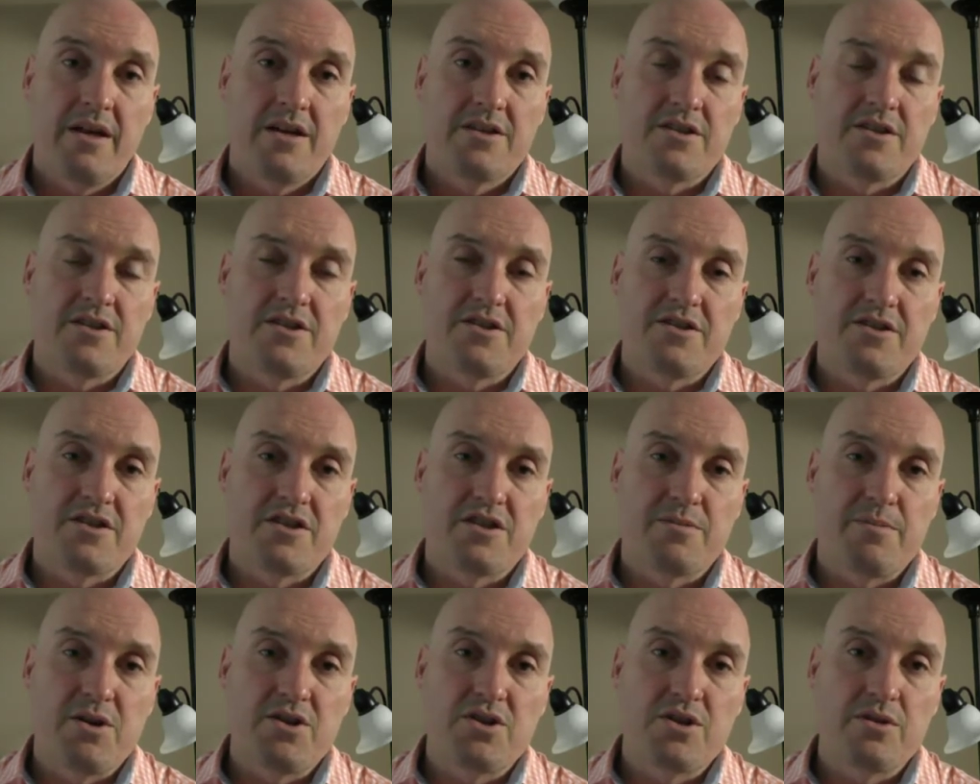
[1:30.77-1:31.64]
So this is a
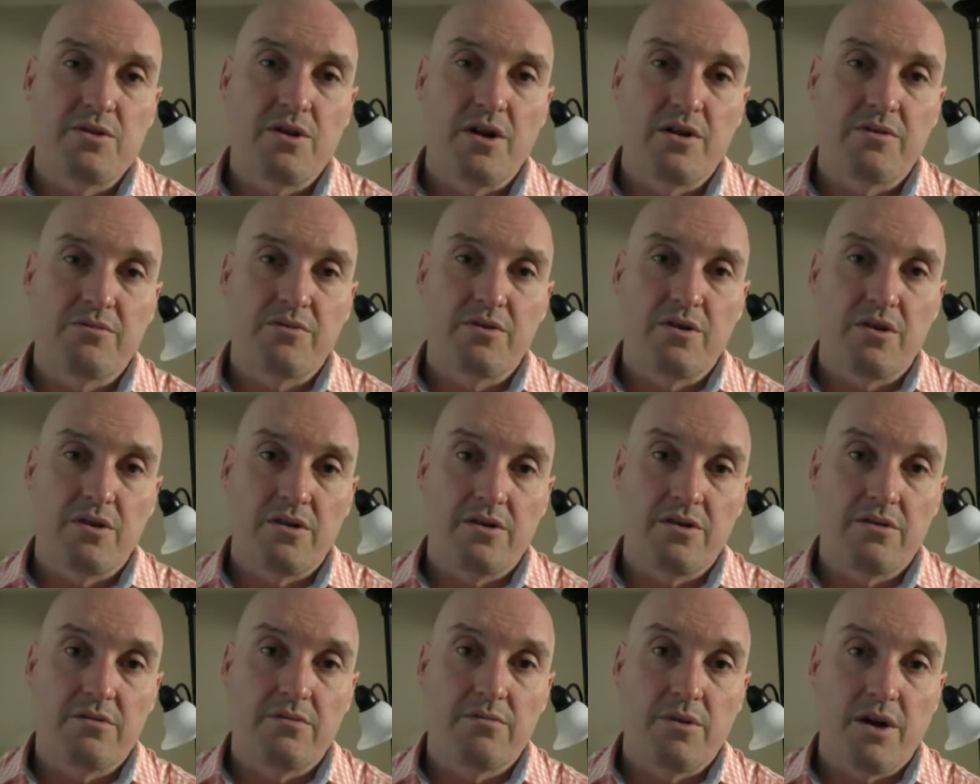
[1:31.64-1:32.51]
special
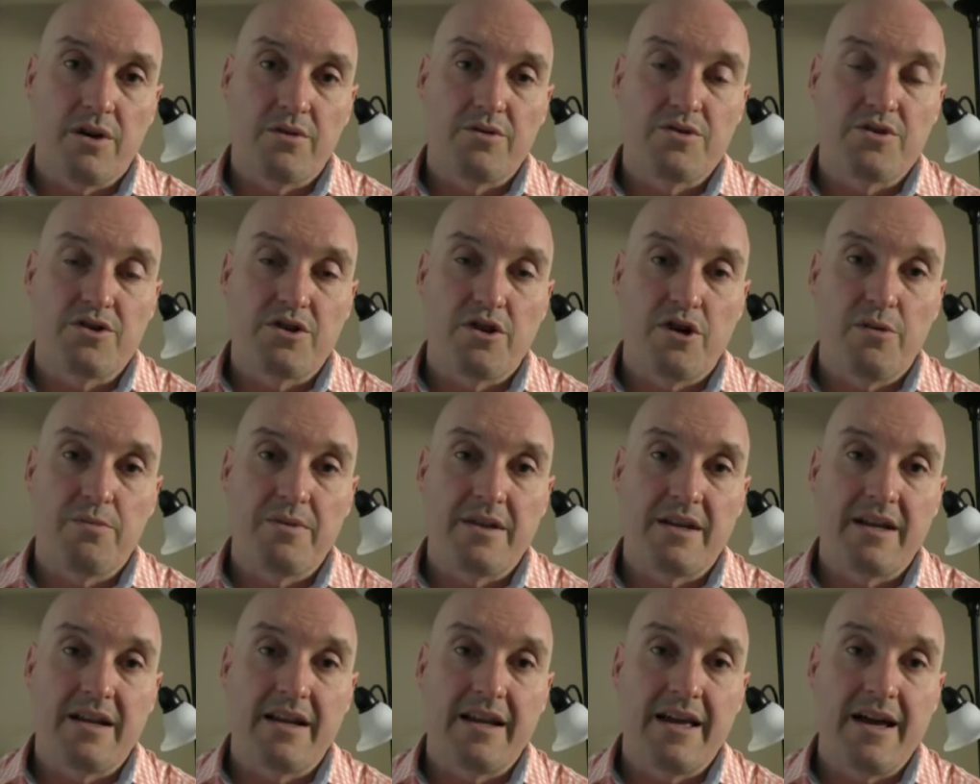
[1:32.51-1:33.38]
microscope
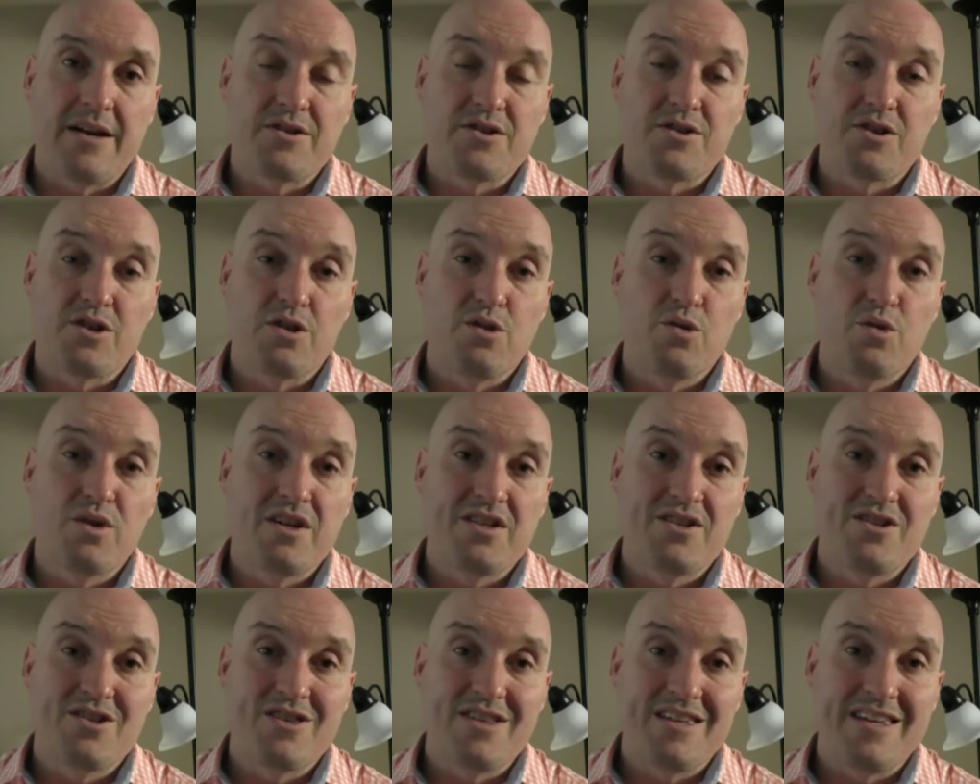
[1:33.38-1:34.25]
that allows us to look
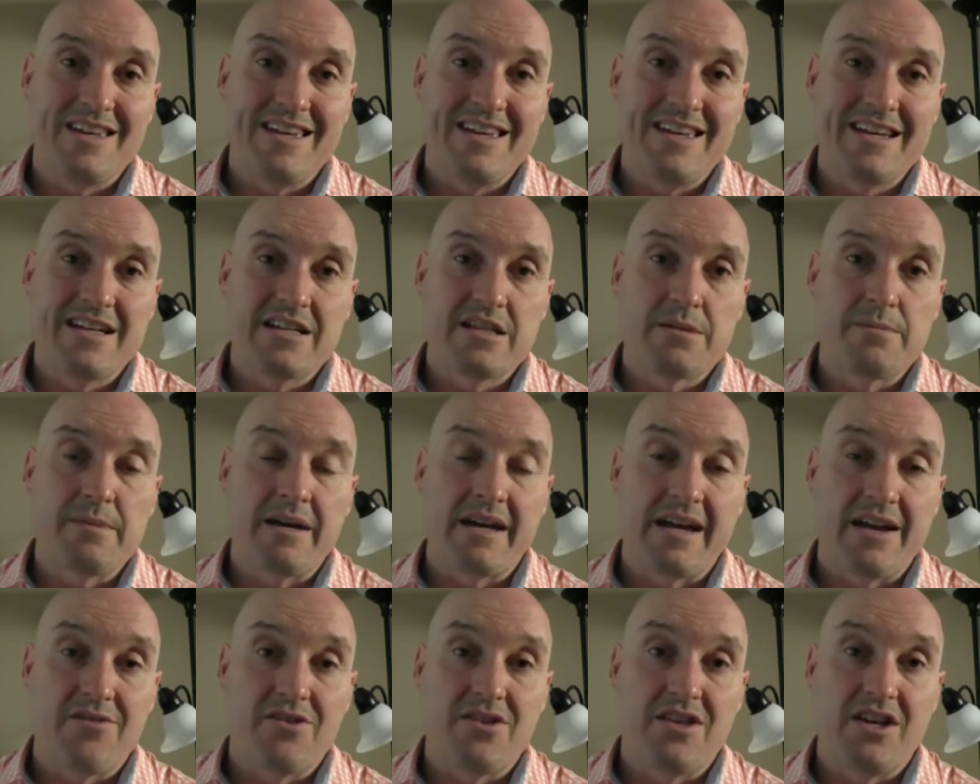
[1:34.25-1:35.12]
into the ear to
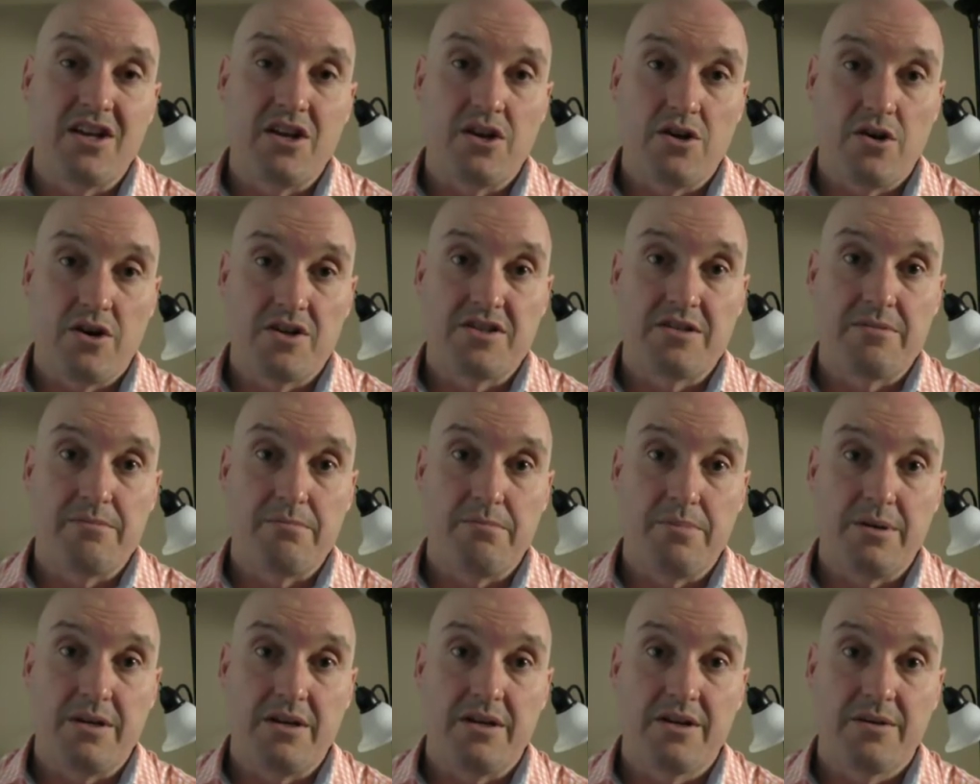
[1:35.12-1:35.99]
make everything nice and
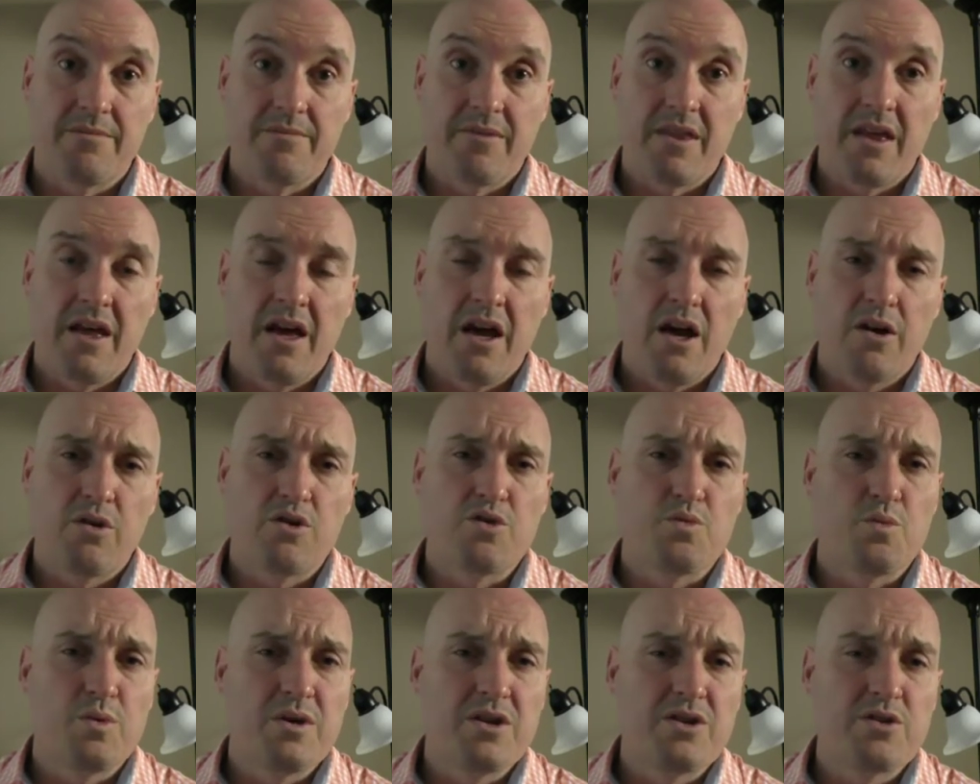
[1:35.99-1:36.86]
big.
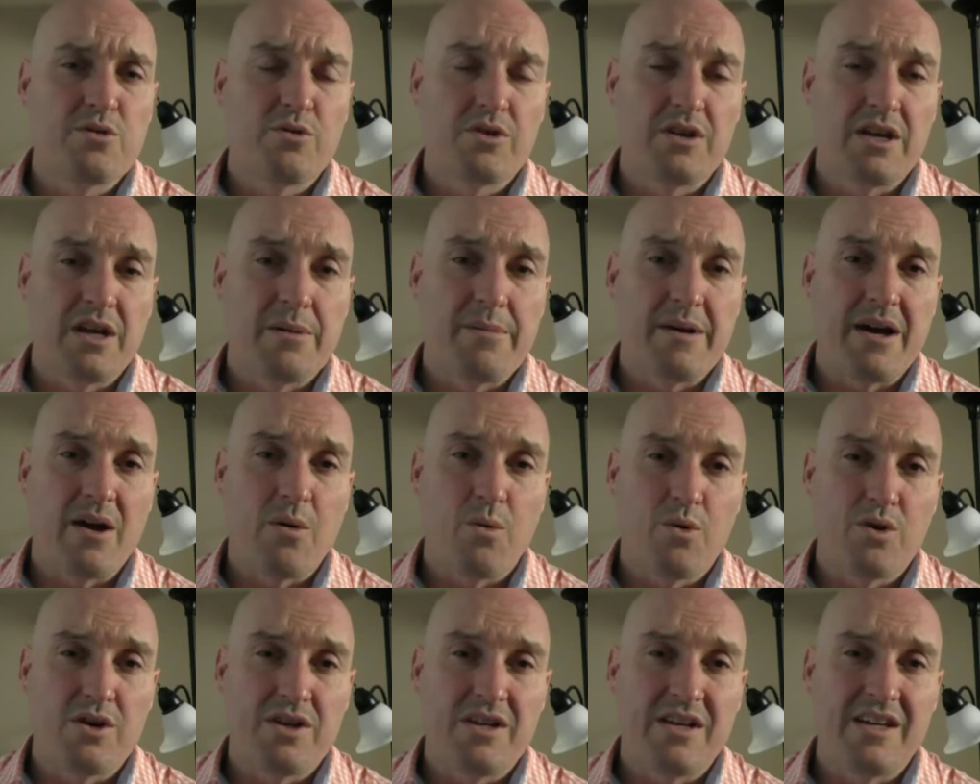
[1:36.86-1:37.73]
Because we're talking about
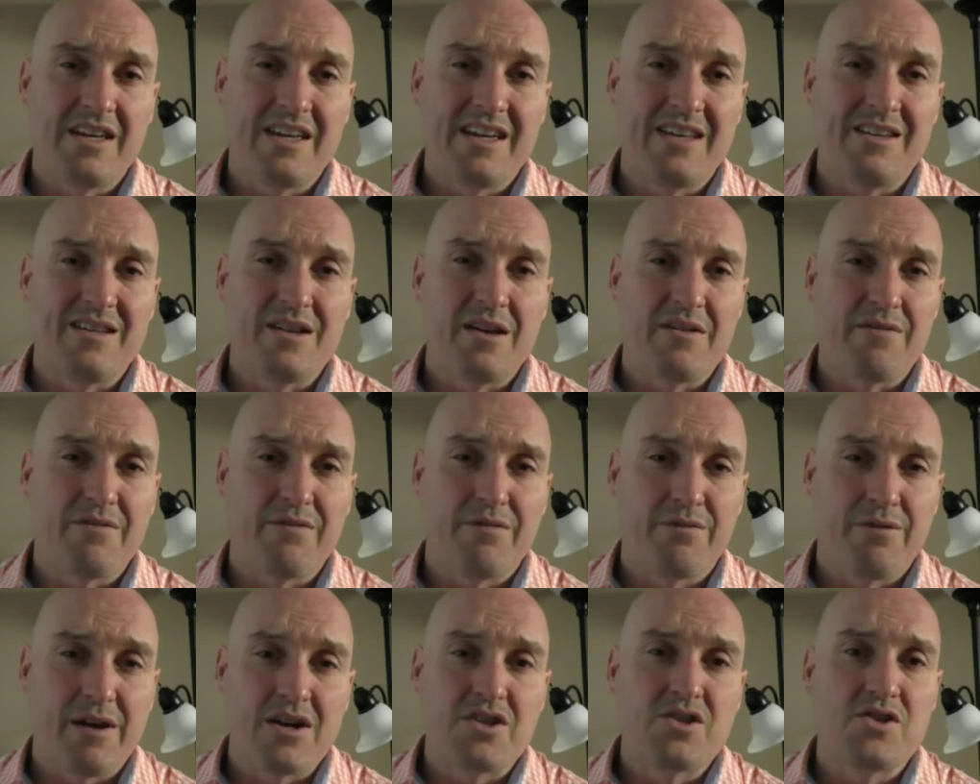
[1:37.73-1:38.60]
working in
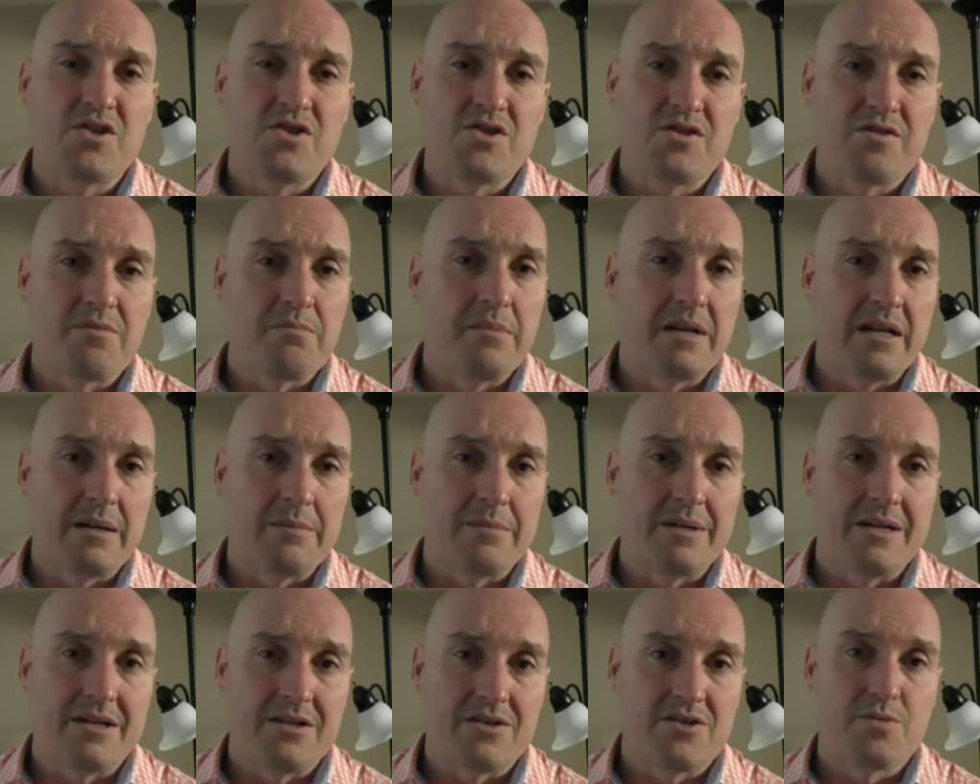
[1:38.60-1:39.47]
fractions of
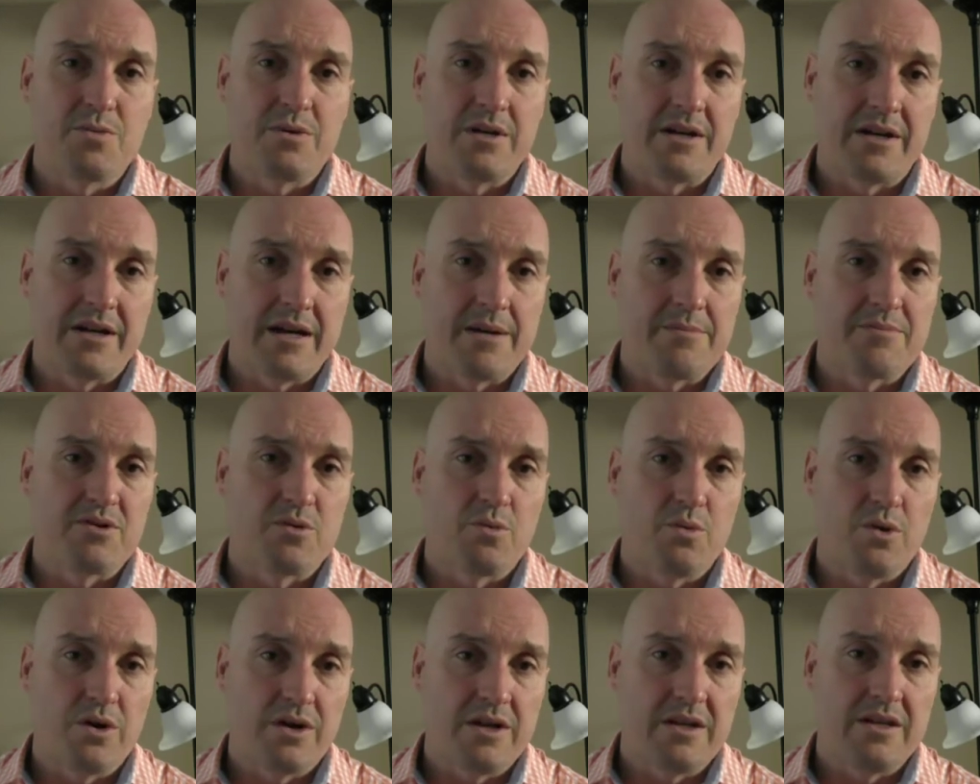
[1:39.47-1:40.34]
millimeters when it comes to
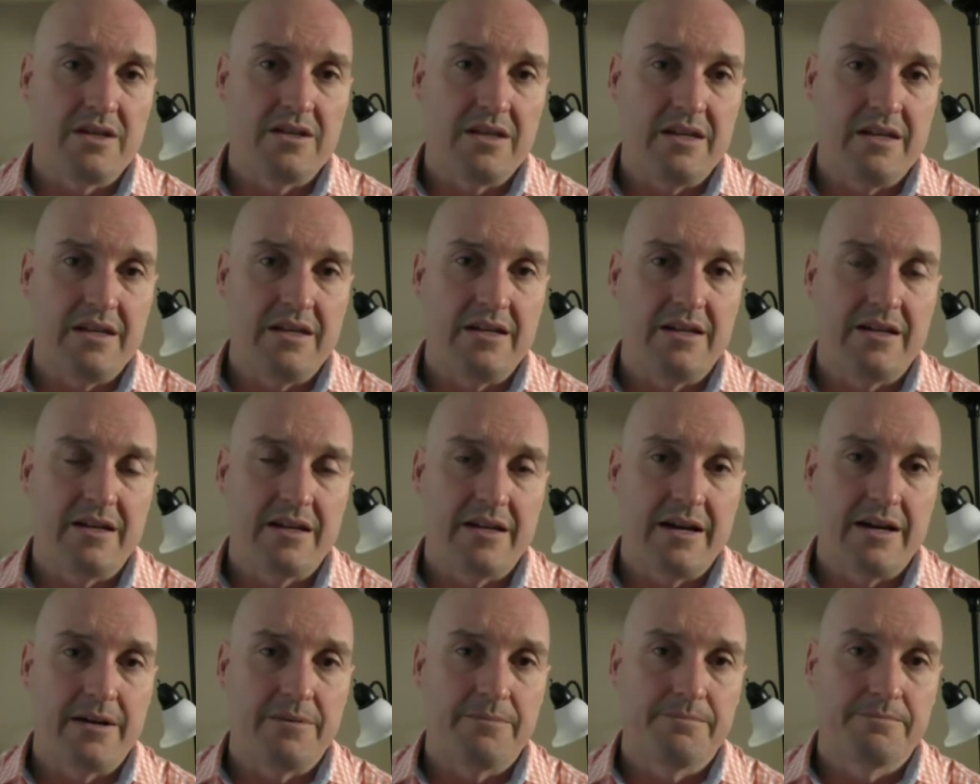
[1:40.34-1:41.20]
working in the ear
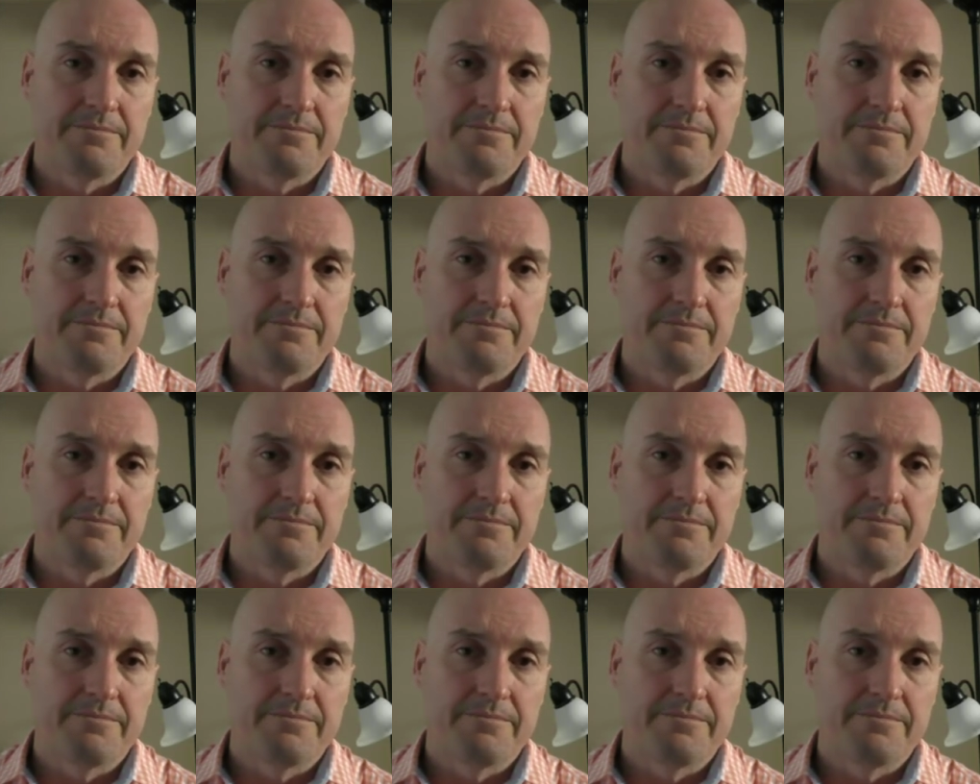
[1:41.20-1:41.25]
canal.